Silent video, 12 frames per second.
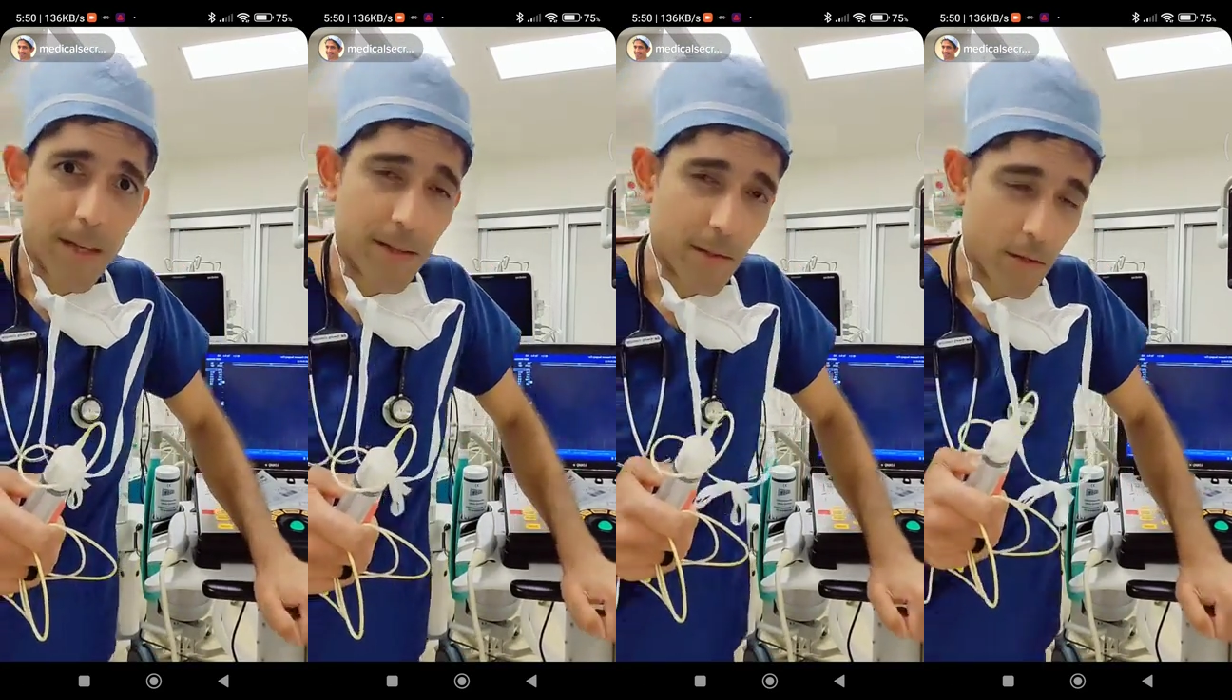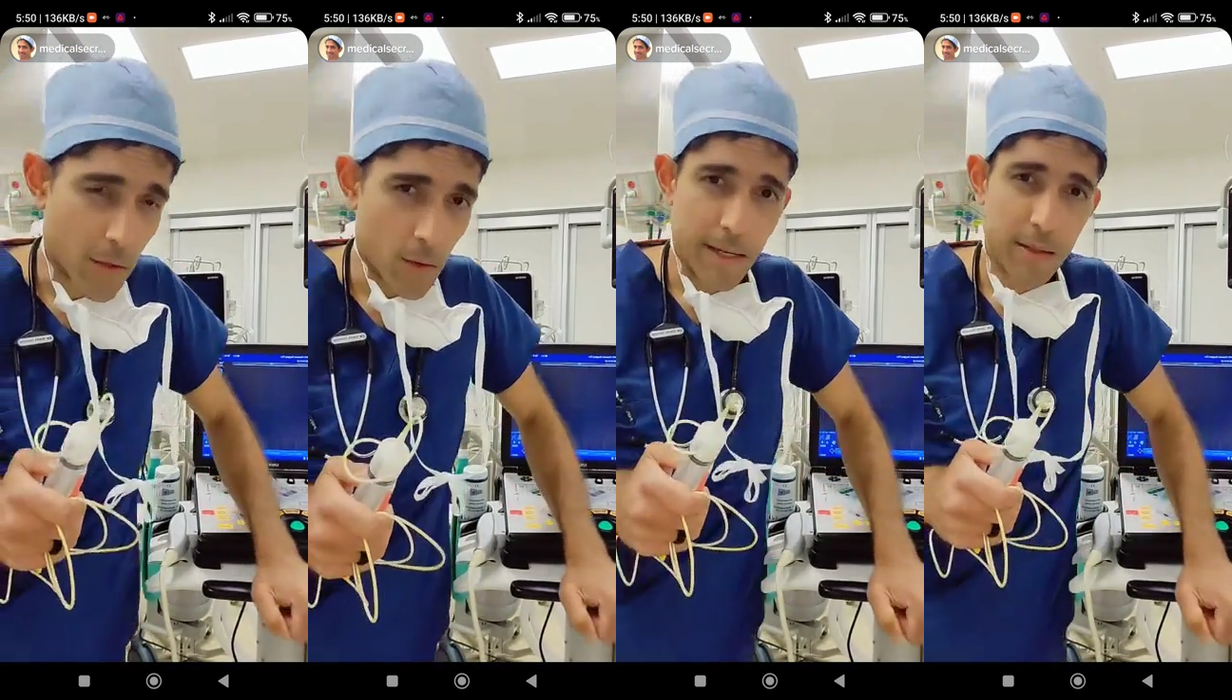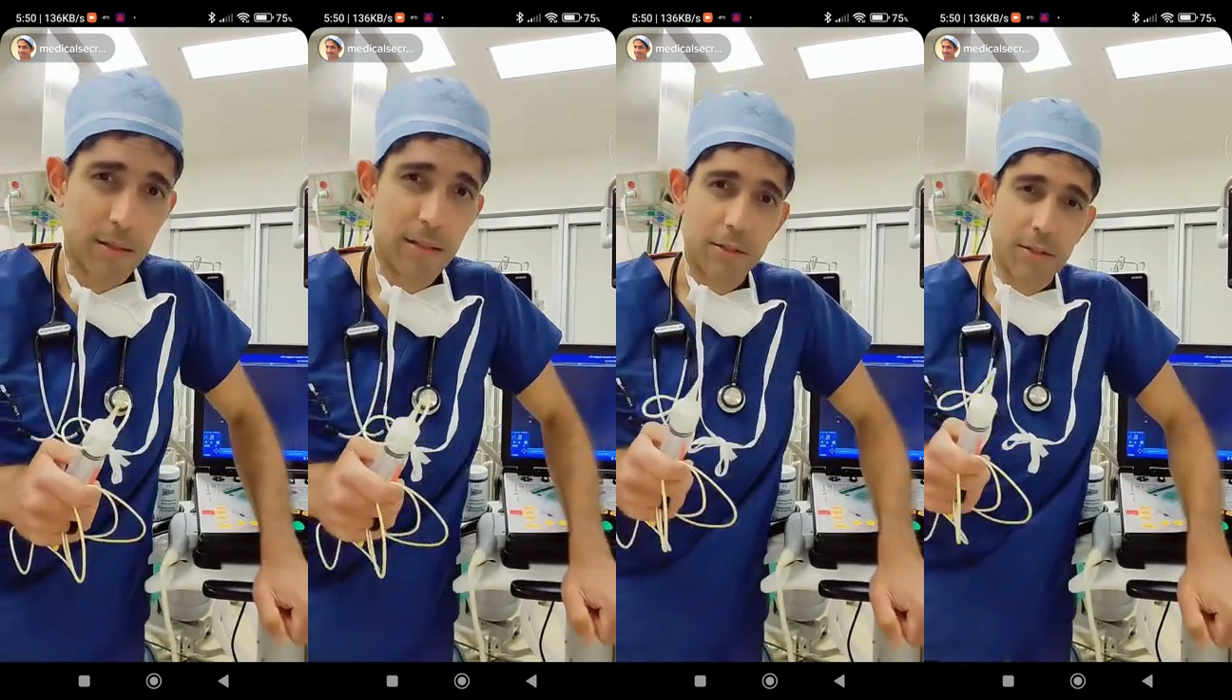No
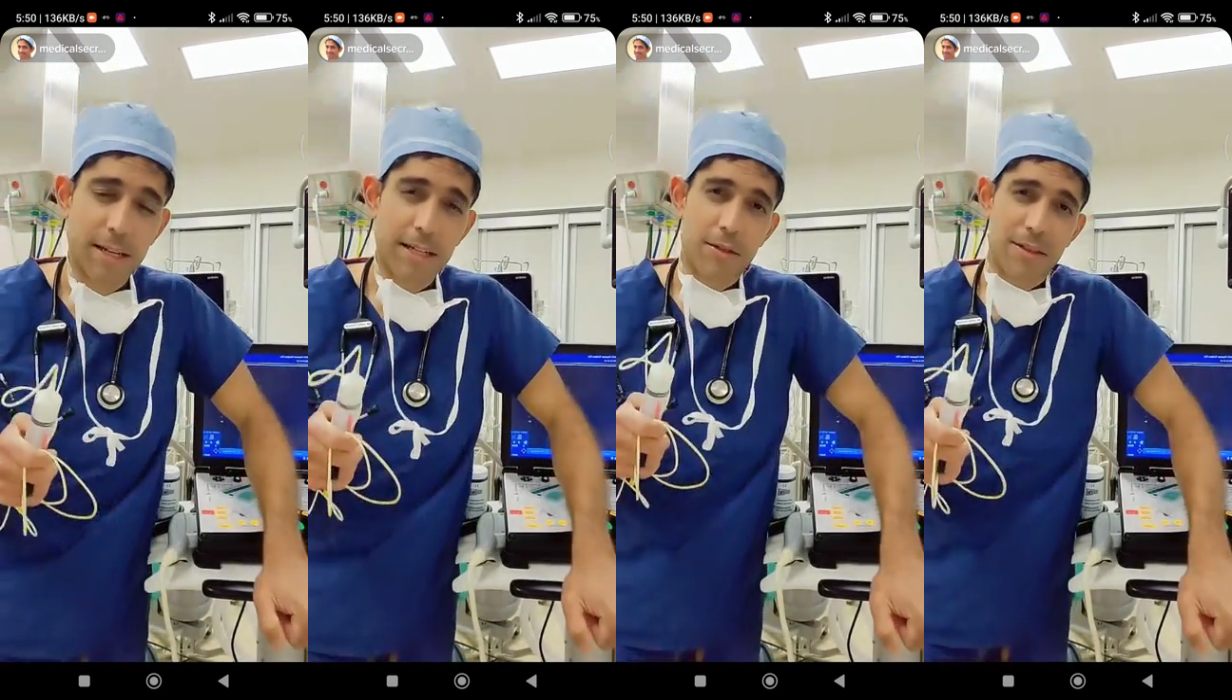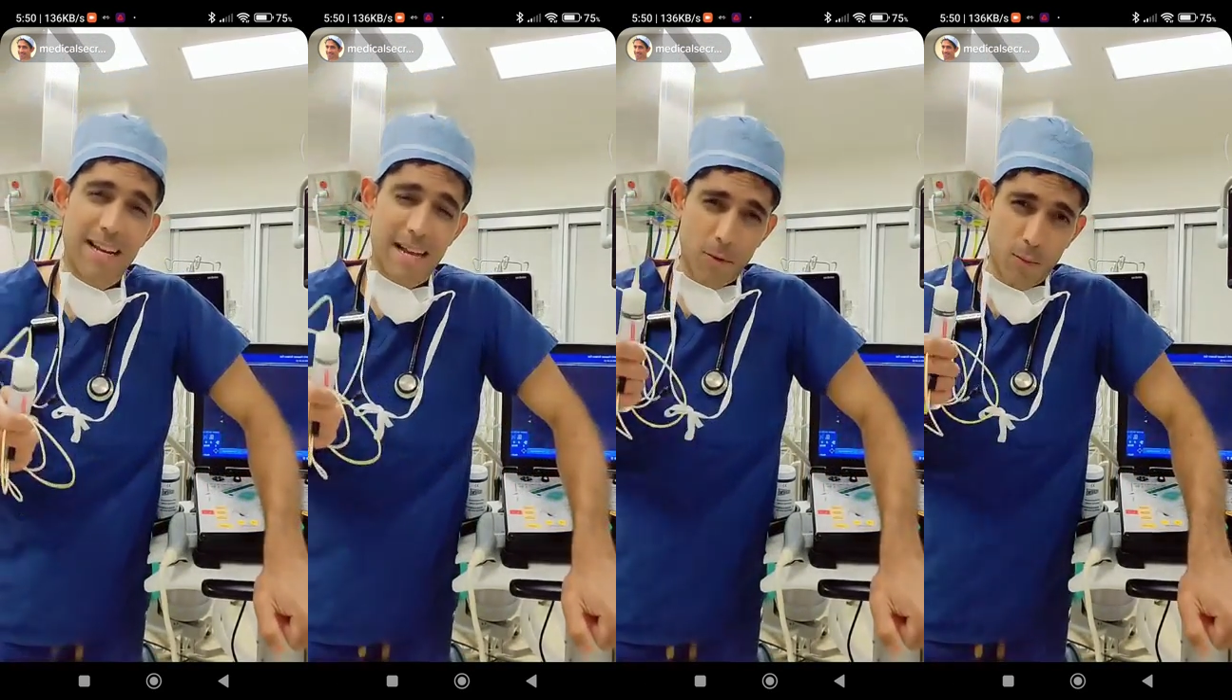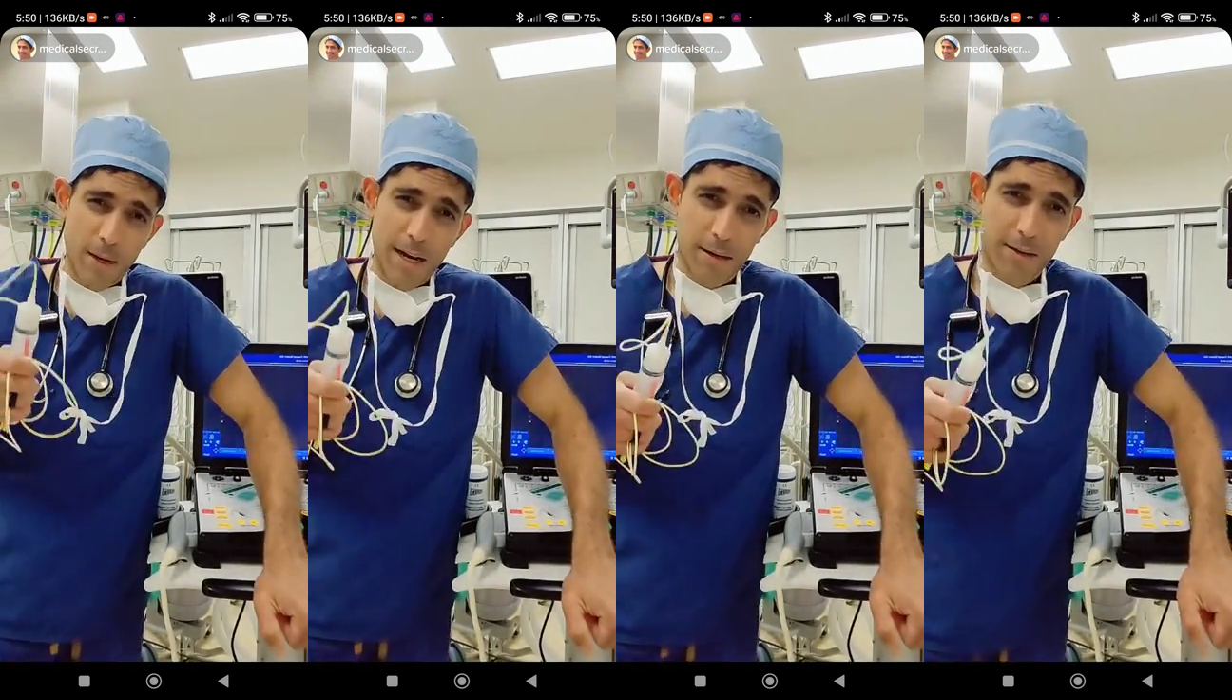anesthesia agent that I'm
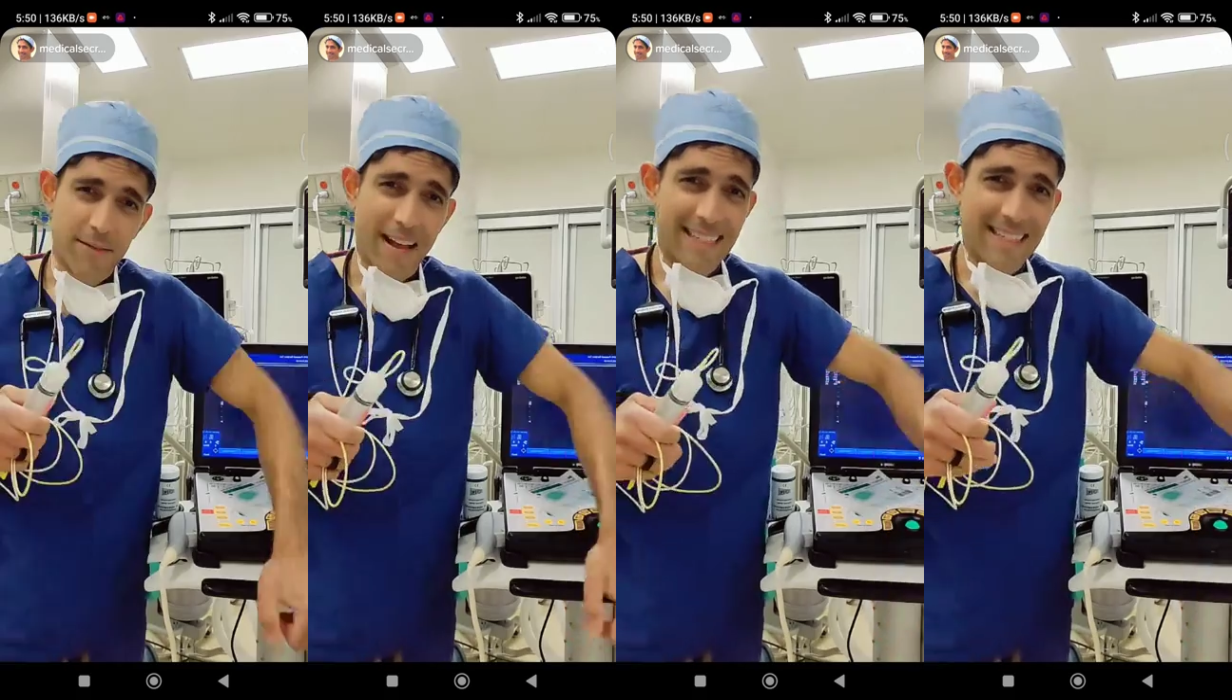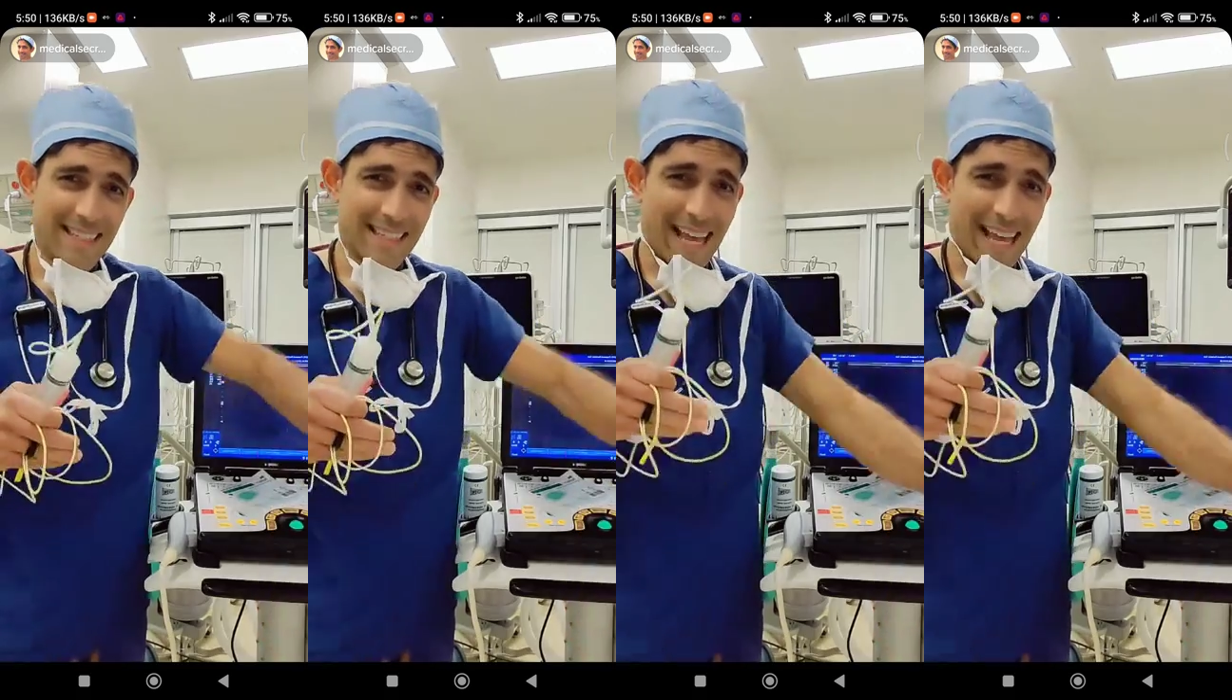aware of has a